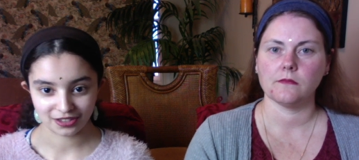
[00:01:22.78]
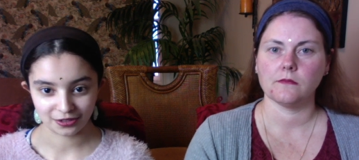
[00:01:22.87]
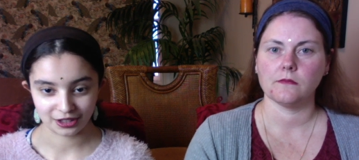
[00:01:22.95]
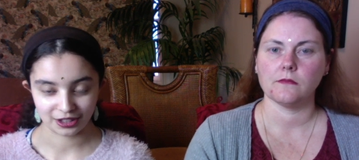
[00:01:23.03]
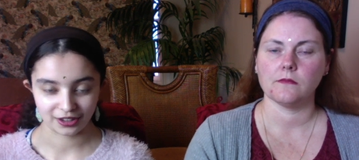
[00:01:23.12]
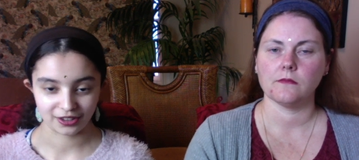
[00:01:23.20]

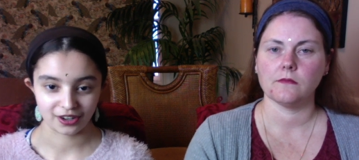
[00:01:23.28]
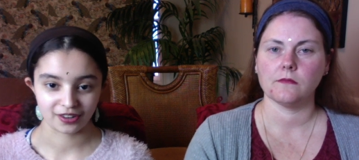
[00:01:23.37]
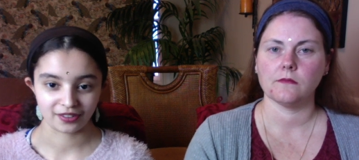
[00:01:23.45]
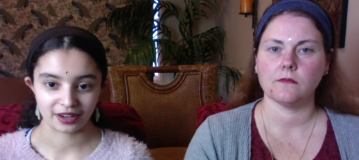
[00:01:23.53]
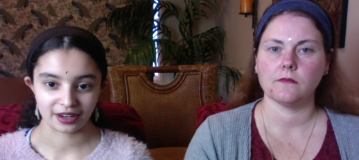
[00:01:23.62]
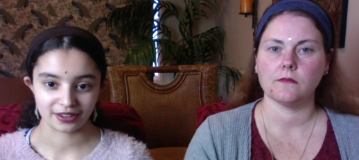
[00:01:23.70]
Speaker 1: for the
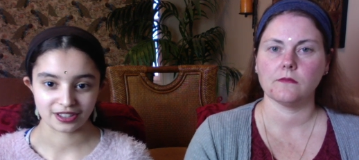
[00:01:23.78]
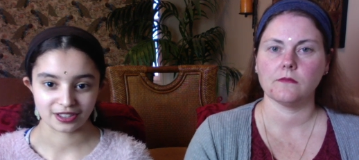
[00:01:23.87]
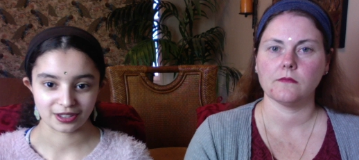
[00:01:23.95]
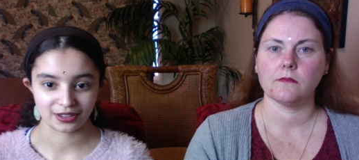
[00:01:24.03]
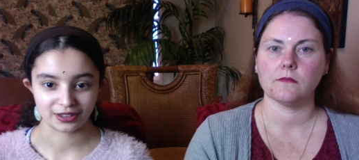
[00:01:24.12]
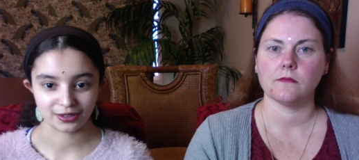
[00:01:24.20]

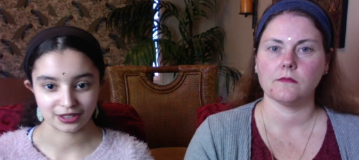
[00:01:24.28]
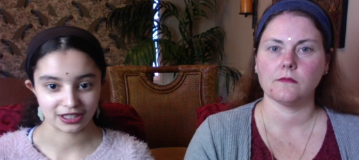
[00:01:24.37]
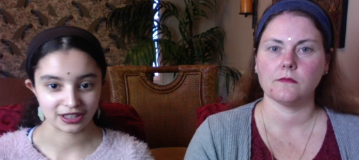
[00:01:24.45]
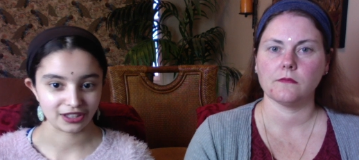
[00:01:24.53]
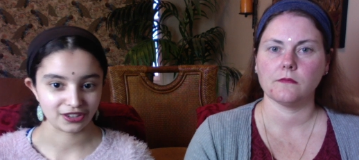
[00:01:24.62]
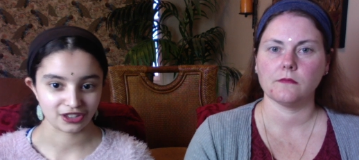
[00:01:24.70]
coronavirus are
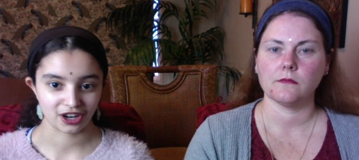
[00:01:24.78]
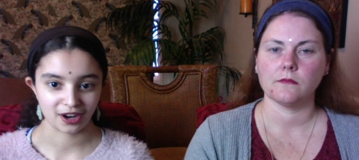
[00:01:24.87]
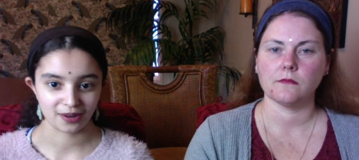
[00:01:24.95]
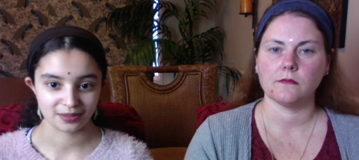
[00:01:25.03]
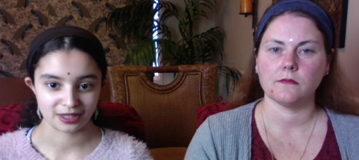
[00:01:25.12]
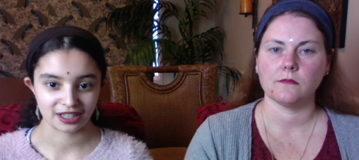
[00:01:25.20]
losing their
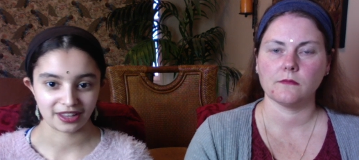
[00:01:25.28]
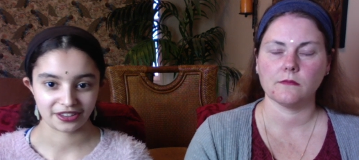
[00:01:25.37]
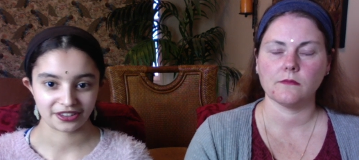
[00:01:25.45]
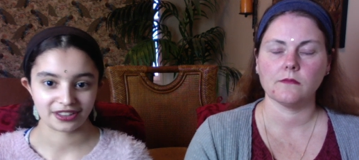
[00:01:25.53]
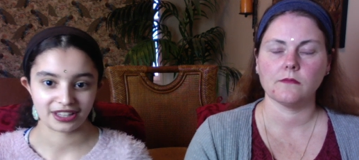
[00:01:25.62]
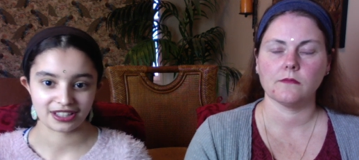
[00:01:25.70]
jobs and
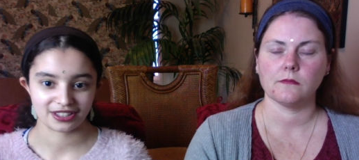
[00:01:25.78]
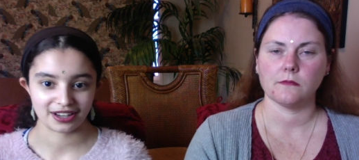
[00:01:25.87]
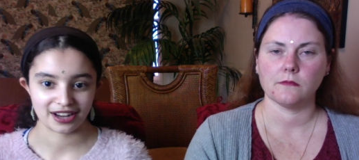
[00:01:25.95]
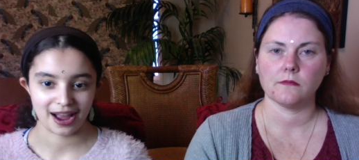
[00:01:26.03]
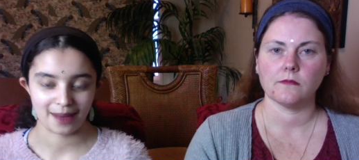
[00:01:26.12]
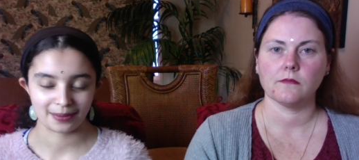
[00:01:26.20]
other things
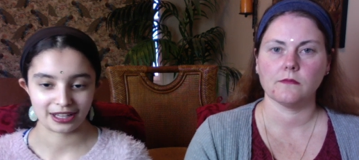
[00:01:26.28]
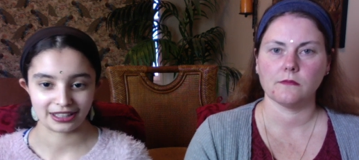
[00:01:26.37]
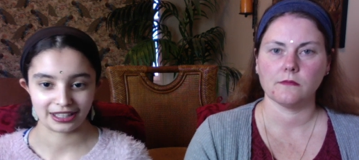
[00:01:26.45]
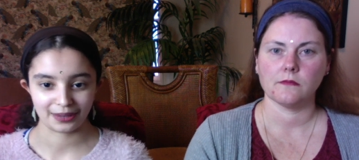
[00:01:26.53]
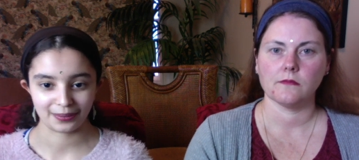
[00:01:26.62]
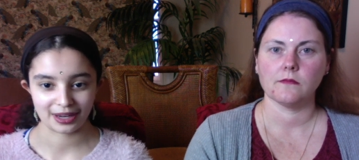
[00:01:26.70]
are happening
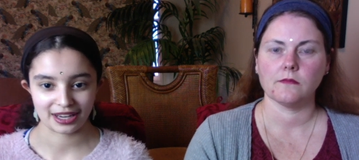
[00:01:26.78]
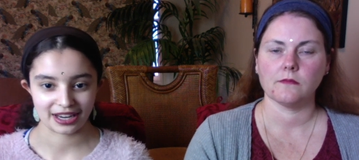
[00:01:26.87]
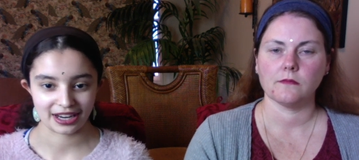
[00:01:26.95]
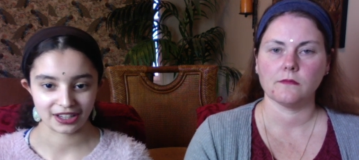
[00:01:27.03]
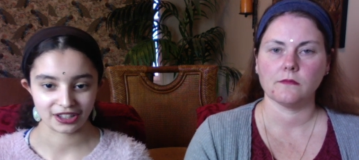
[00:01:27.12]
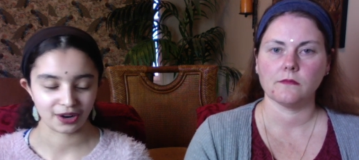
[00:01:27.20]
like we
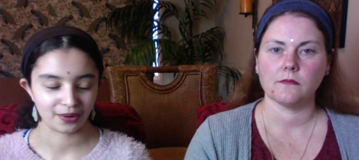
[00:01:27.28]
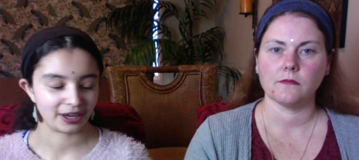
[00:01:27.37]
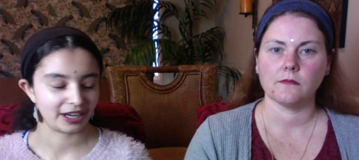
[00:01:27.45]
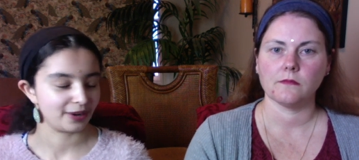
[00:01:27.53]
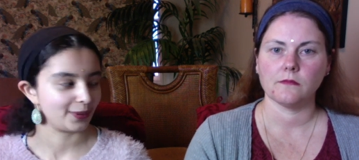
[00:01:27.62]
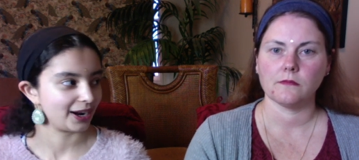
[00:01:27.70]
can't go
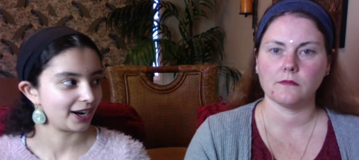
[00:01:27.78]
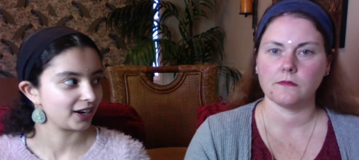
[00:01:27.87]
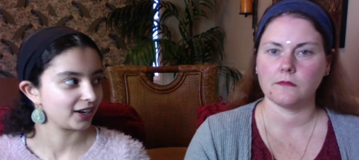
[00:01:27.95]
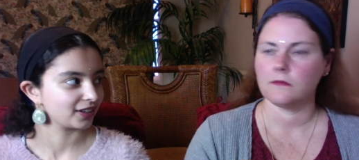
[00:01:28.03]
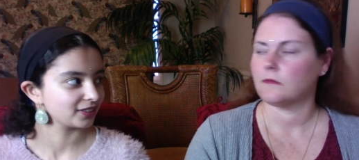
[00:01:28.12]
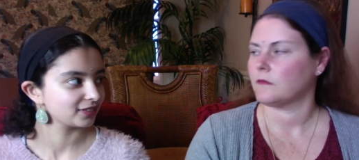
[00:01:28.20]

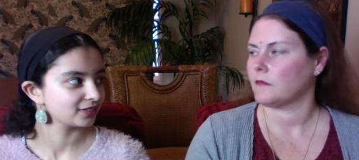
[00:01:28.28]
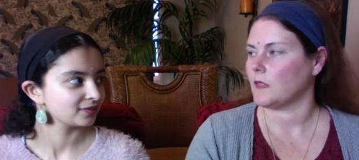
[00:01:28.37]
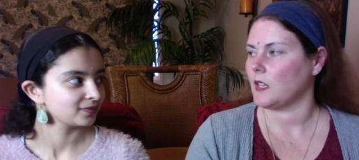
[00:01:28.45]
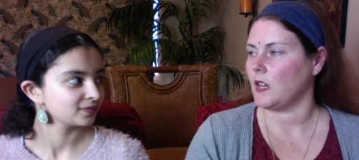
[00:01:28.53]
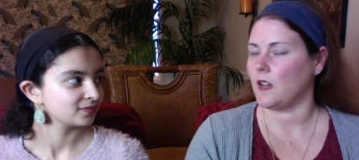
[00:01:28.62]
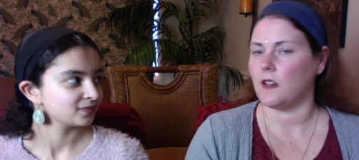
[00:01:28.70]
anywhere
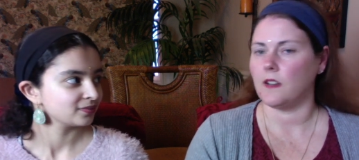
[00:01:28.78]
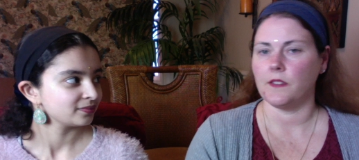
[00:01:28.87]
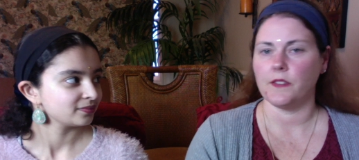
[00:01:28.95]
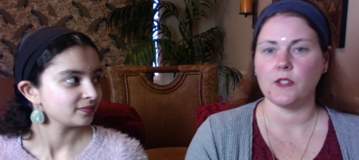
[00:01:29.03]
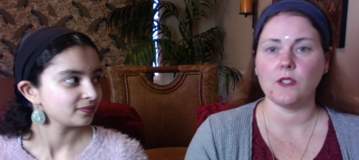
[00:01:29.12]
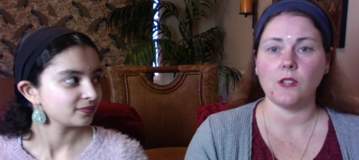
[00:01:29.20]
Speaker 2: yeah
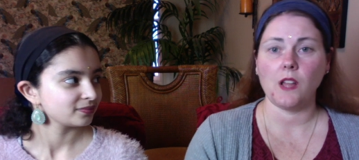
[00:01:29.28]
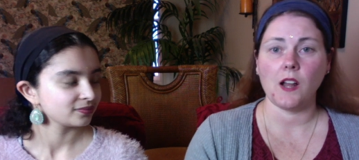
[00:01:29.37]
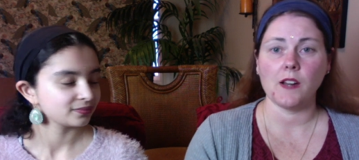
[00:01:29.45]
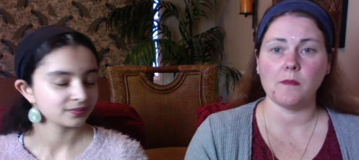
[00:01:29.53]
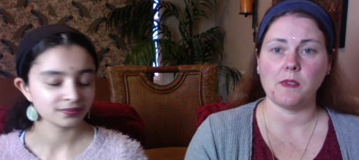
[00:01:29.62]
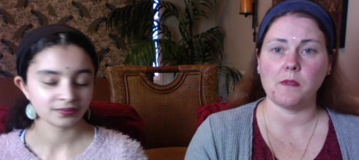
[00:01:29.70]
there's a
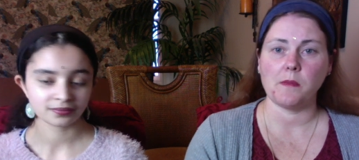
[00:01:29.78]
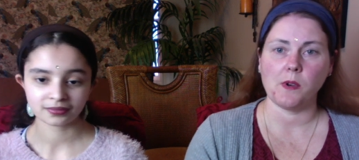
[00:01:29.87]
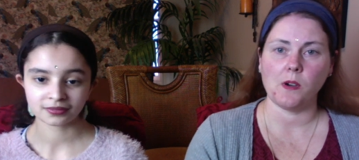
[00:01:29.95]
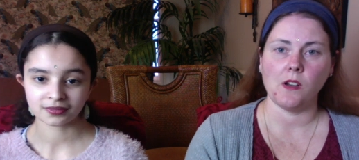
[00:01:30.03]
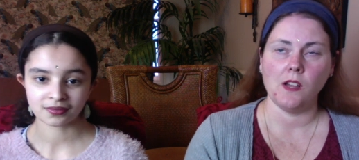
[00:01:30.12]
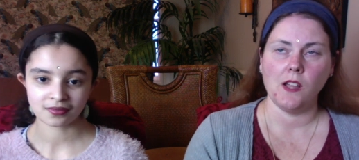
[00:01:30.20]
lot of
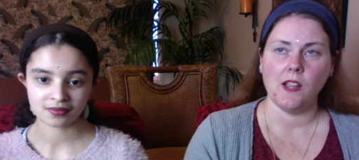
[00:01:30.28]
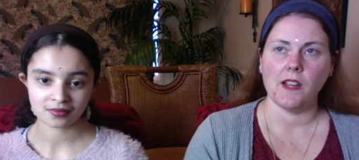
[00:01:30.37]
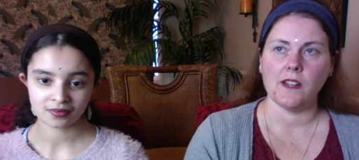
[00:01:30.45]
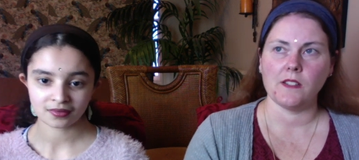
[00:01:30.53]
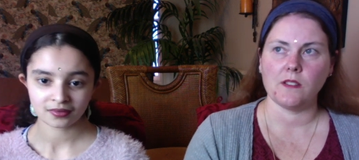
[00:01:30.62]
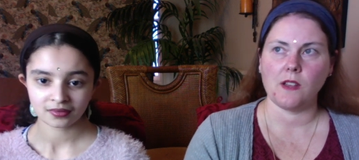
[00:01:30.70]
people
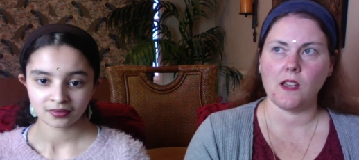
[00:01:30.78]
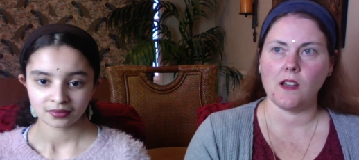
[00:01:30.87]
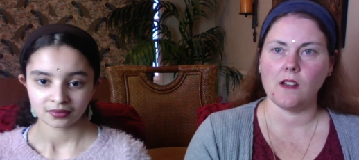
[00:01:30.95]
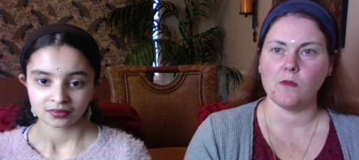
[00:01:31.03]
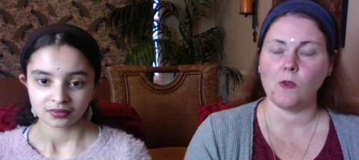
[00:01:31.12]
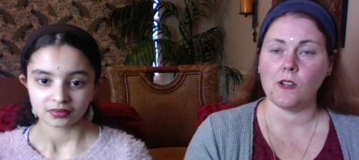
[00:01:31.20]
it's
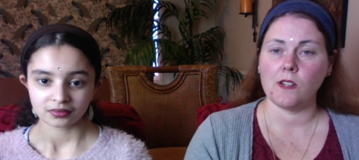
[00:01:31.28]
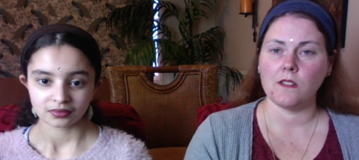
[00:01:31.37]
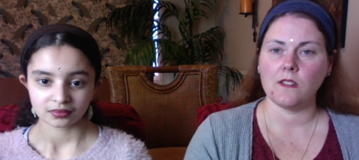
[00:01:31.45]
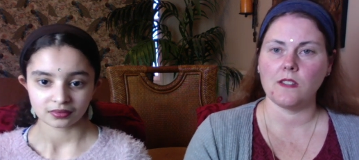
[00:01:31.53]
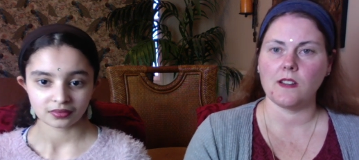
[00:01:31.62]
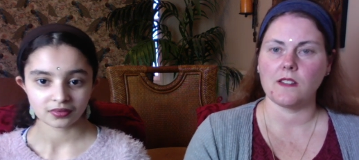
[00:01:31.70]
uh, one in
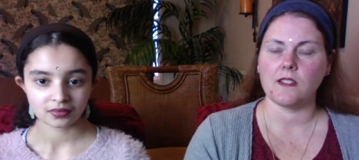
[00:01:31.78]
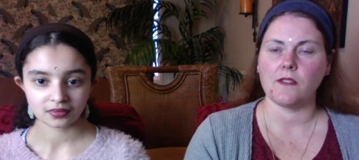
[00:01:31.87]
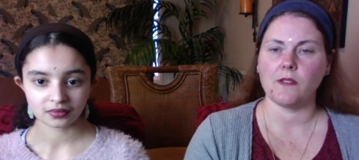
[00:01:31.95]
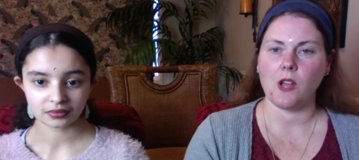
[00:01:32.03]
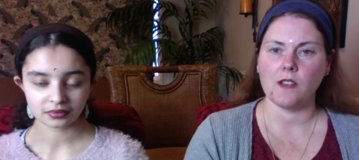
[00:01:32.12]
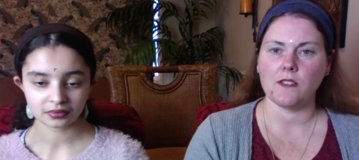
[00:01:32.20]
six
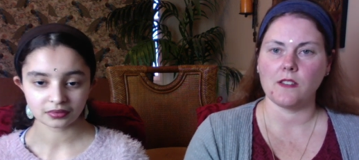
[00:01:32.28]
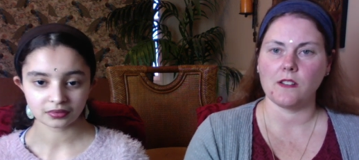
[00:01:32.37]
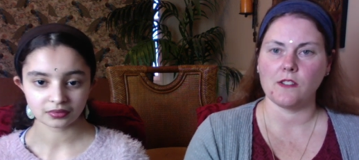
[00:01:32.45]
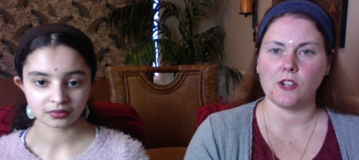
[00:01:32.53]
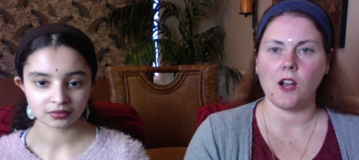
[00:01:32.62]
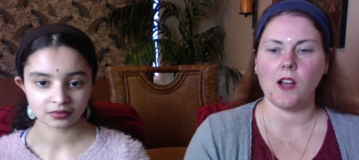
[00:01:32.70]
have lost
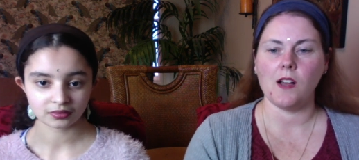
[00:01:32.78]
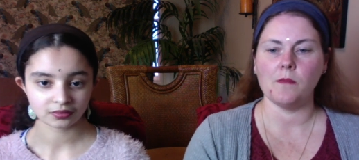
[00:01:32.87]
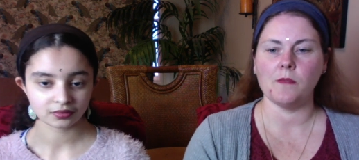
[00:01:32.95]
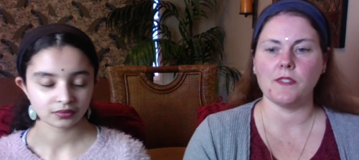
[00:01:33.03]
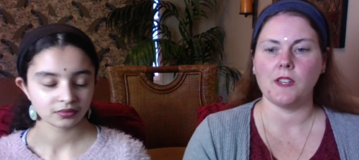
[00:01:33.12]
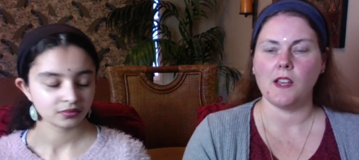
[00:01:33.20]
their jobs